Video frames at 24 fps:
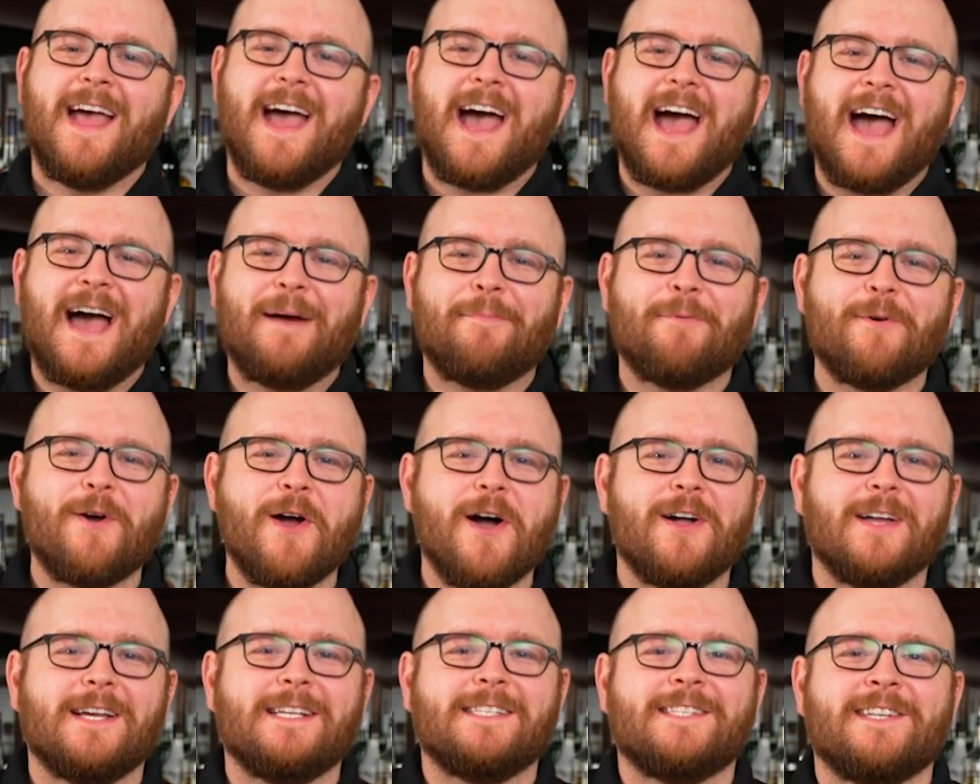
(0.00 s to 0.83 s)

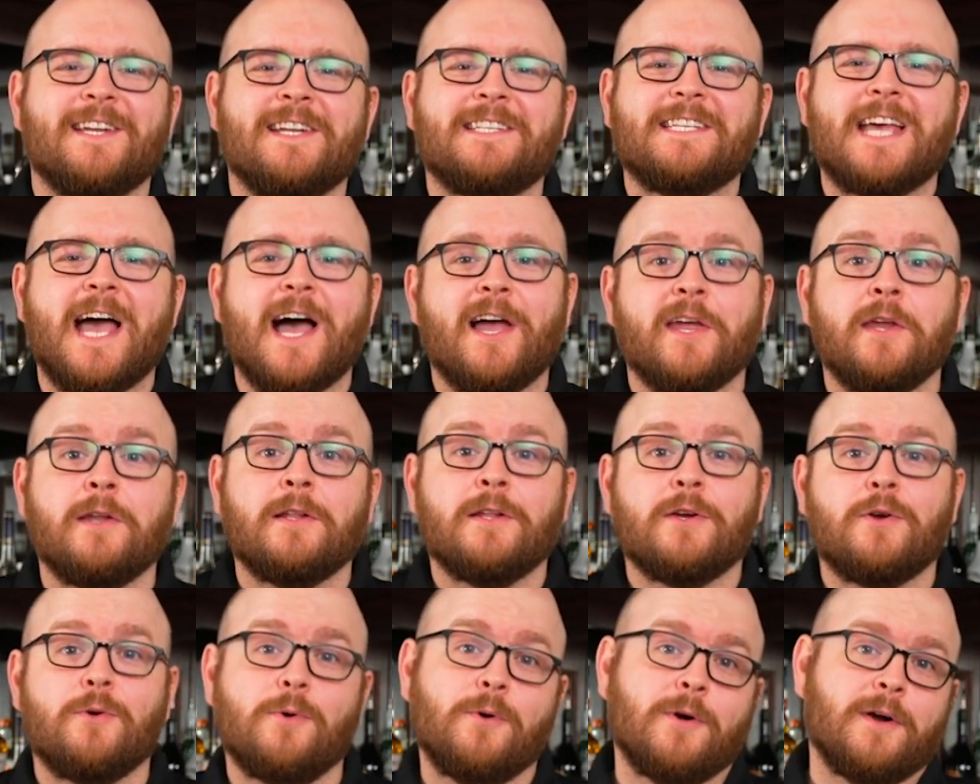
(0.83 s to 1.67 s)
Aperol is an Italian
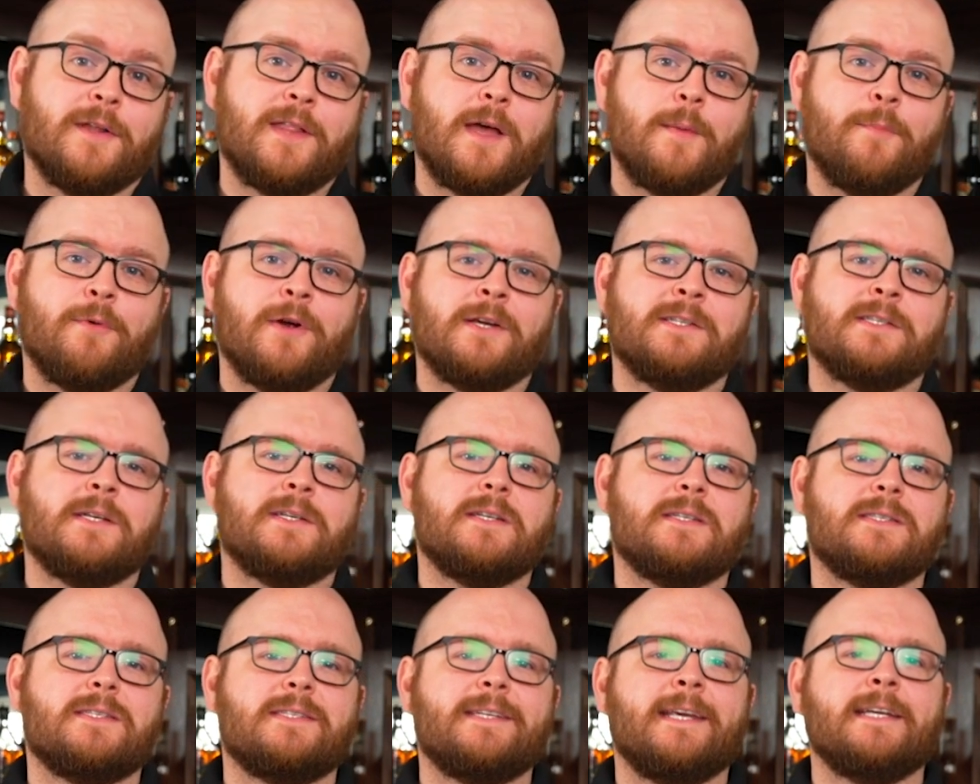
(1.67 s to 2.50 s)
liqueur that brings a
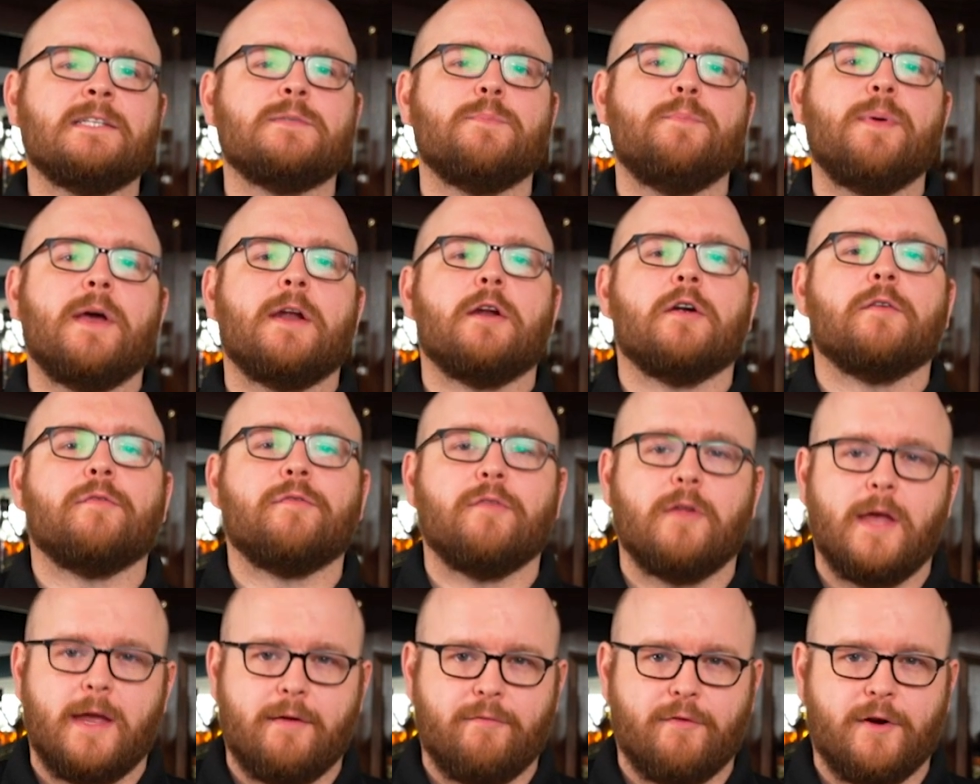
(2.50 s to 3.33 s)
distinct bitter
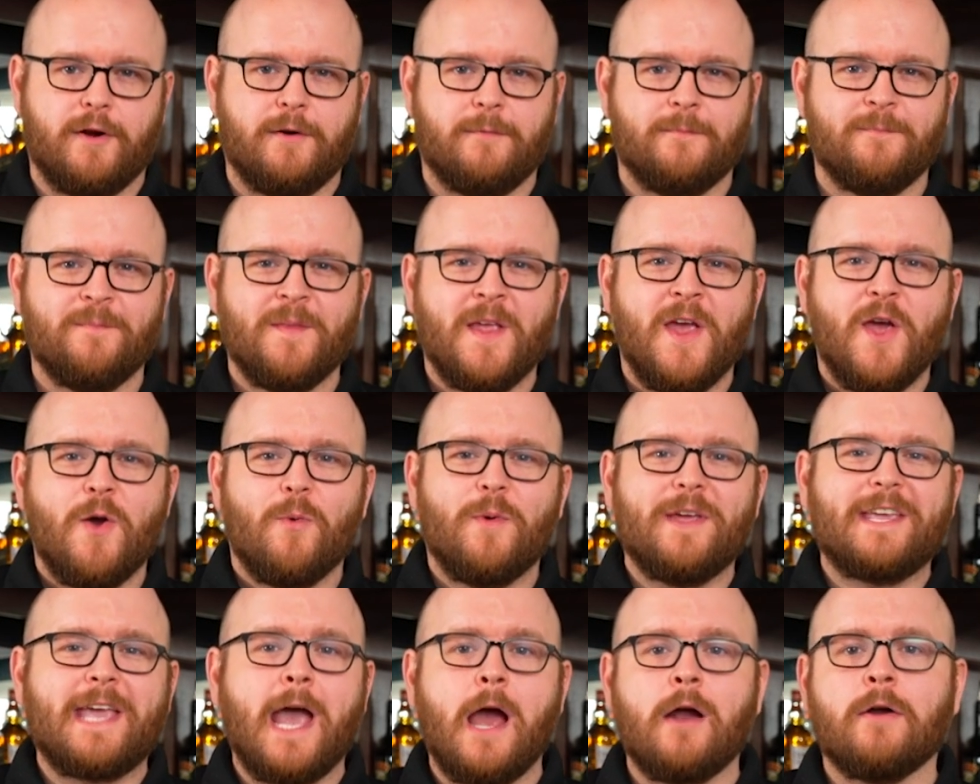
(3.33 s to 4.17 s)
flavor.
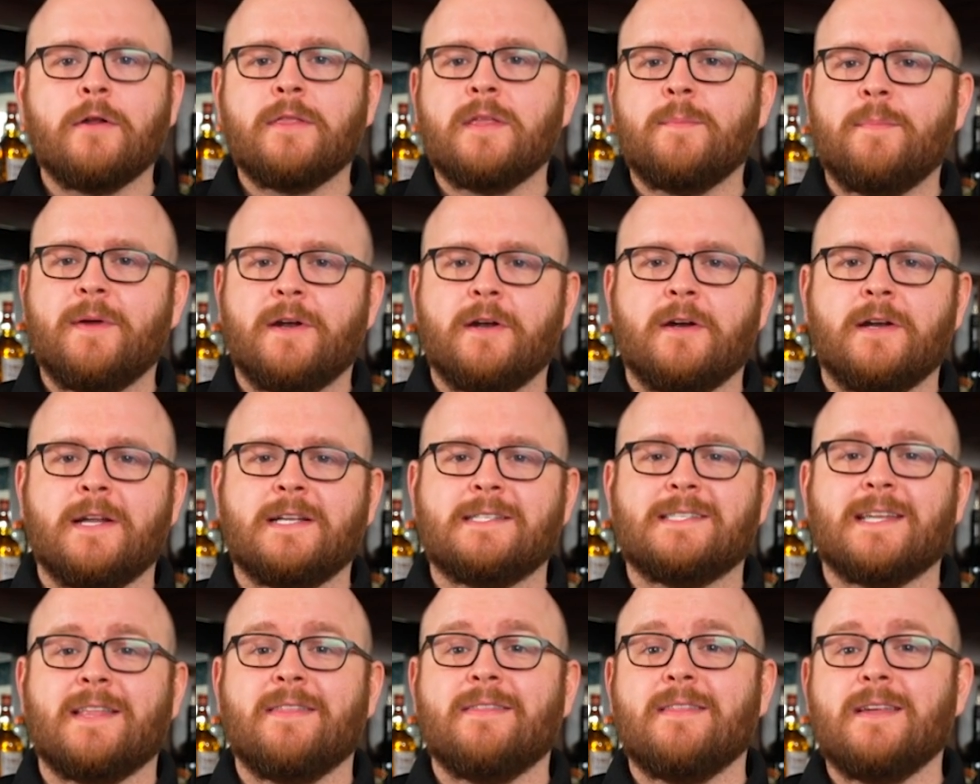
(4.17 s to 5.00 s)
We counter the
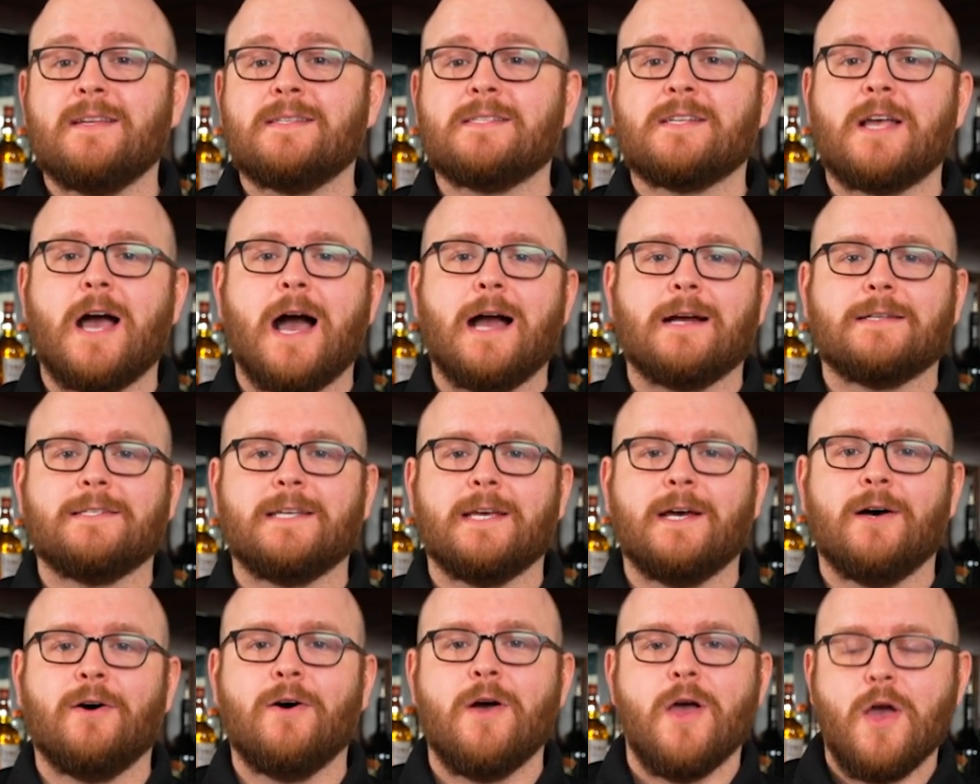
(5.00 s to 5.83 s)
bitterness in this
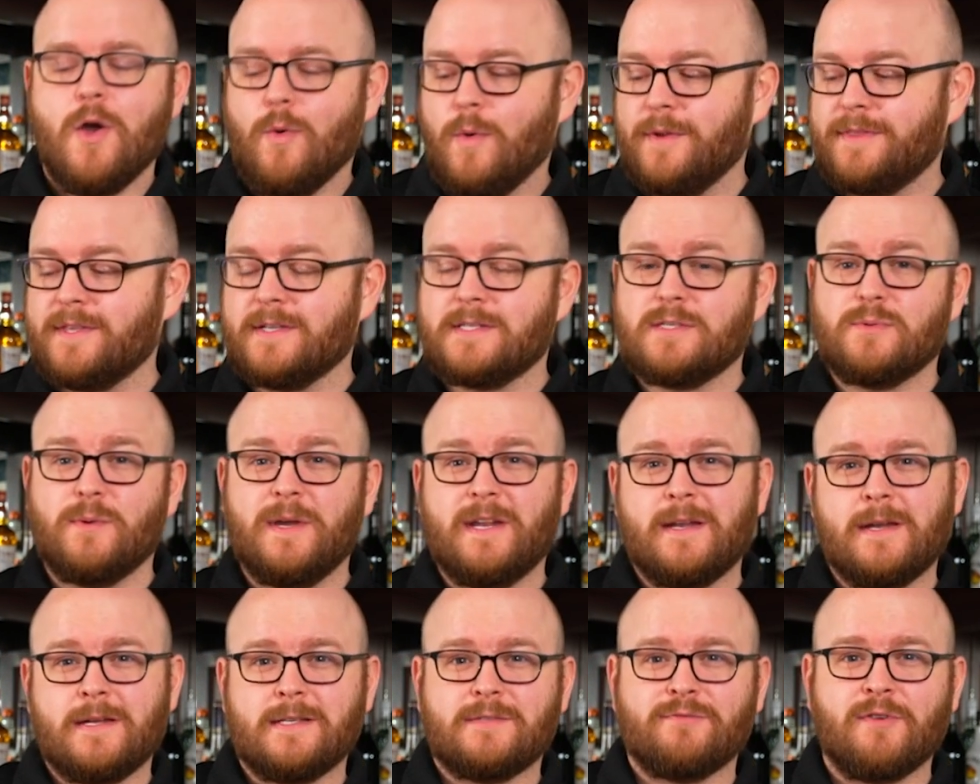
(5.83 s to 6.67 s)
cocktail with the
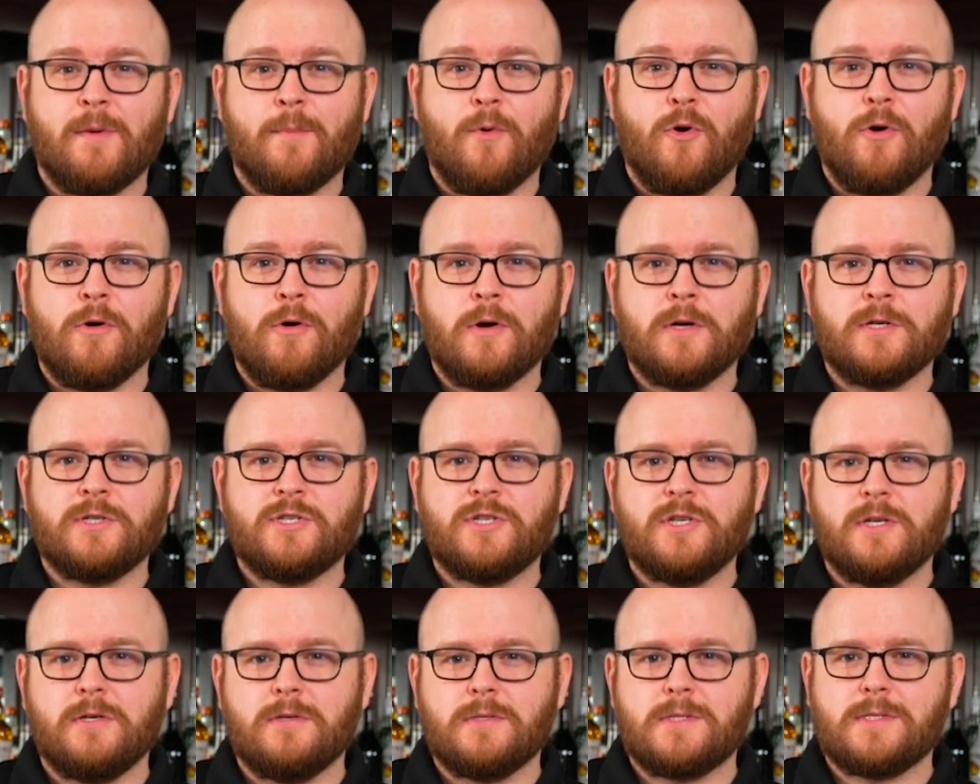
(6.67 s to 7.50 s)
sweetness from orange
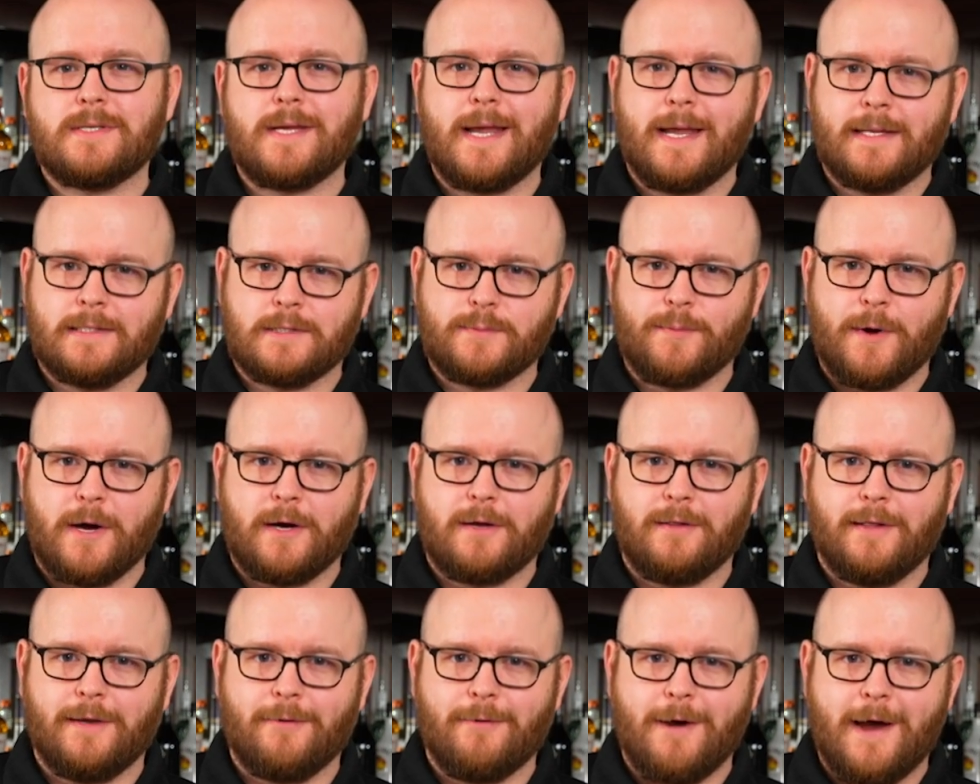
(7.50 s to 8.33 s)
juice and
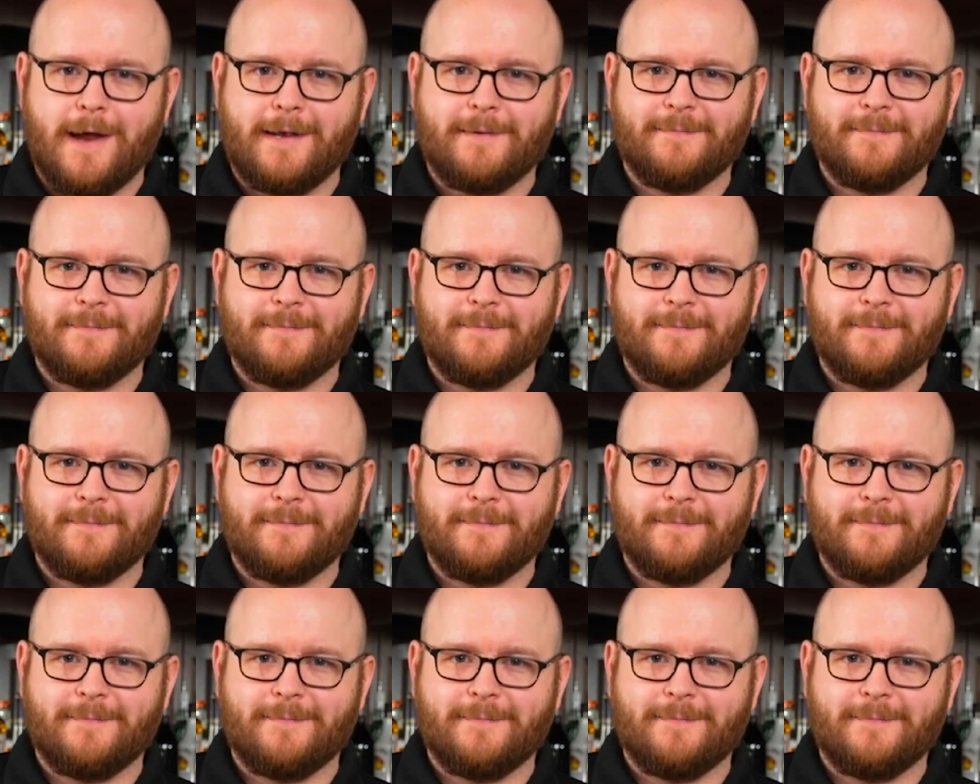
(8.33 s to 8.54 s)
sparkling wine.